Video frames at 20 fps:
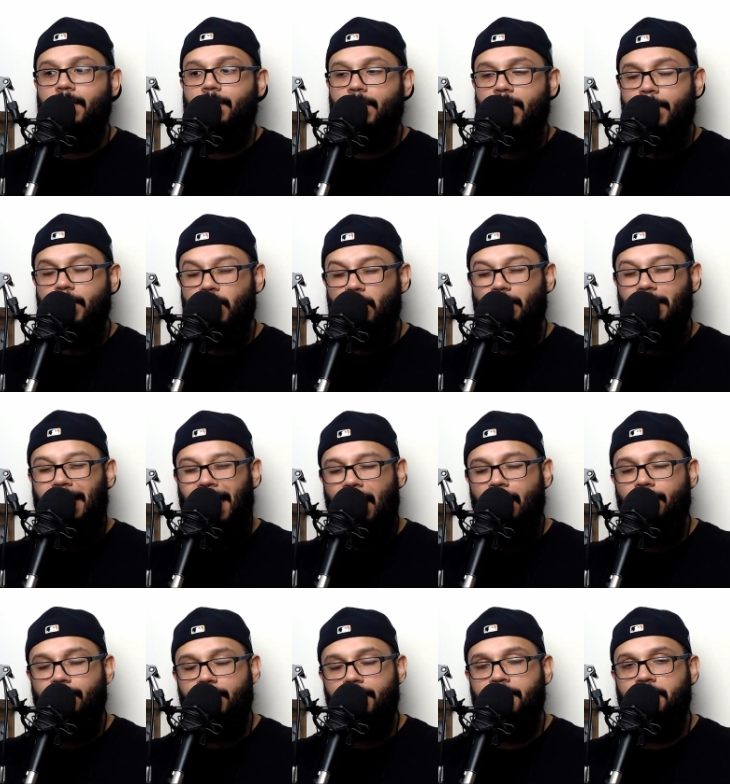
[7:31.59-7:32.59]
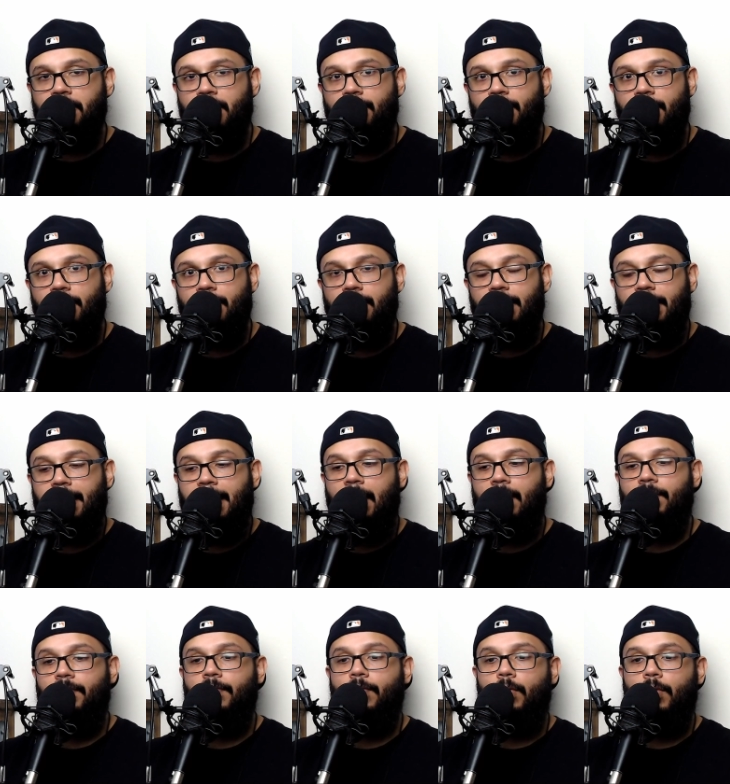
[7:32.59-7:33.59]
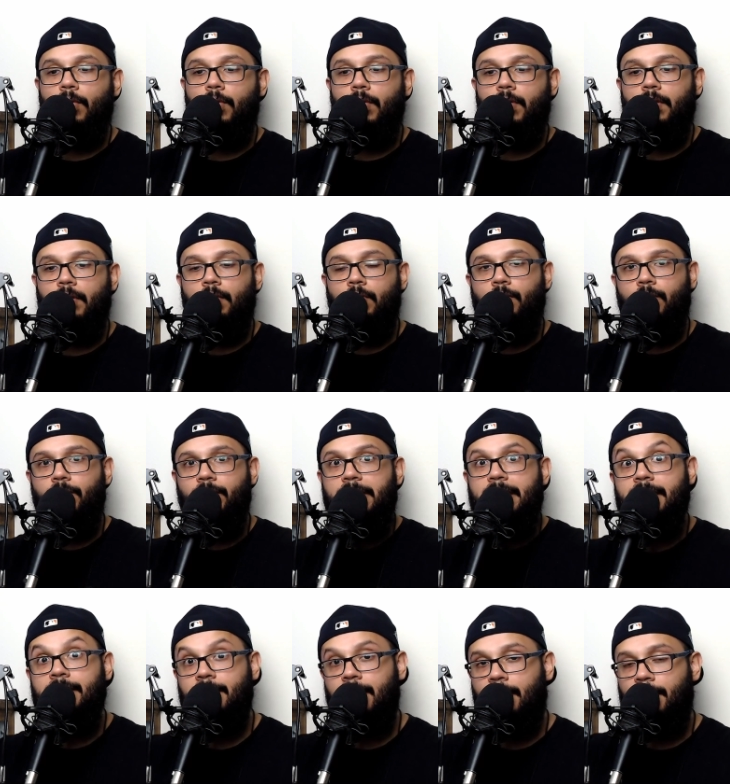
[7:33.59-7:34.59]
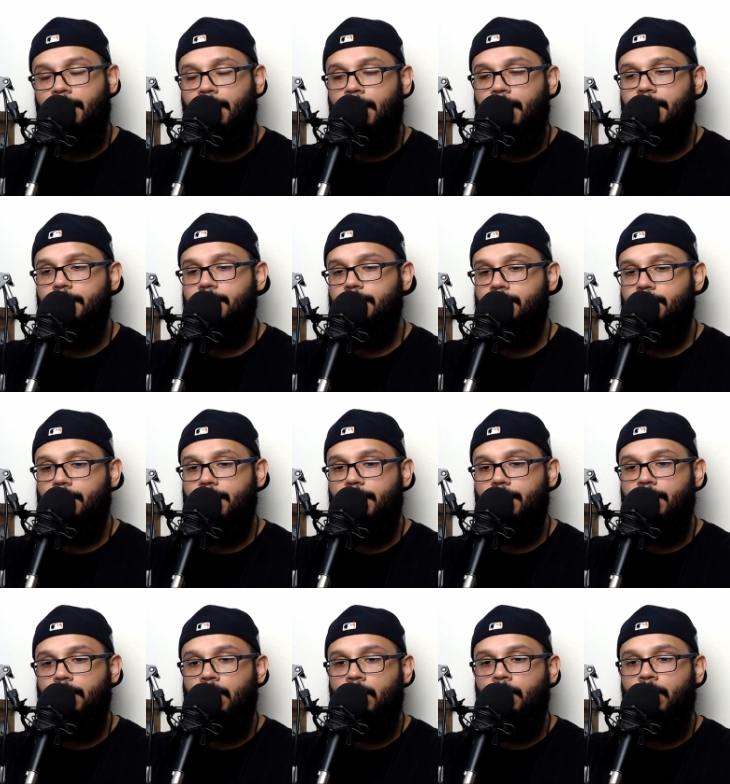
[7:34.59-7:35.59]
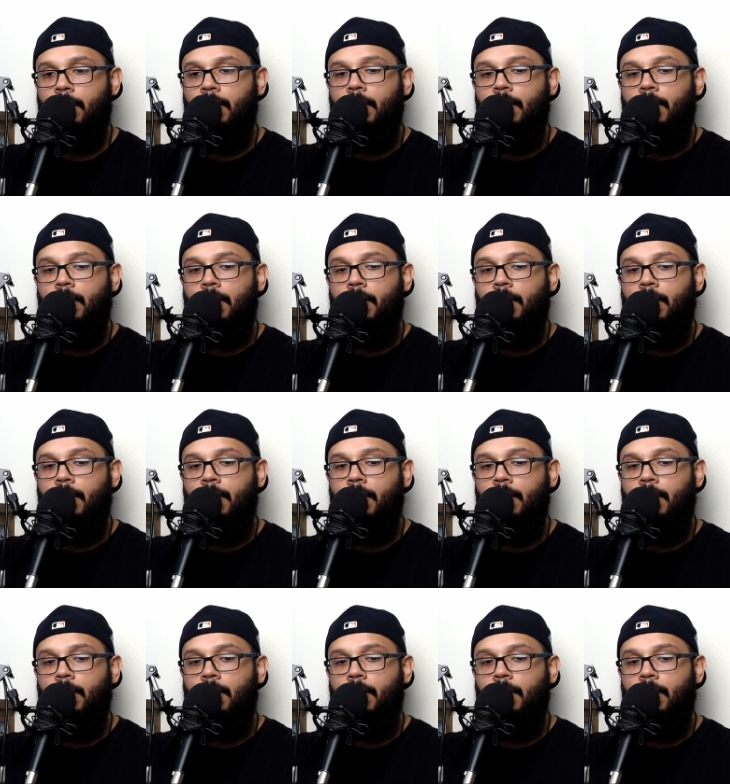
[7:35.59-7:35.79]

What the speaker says: Remember to account for the shipping and account for little fees like that, just so that you don't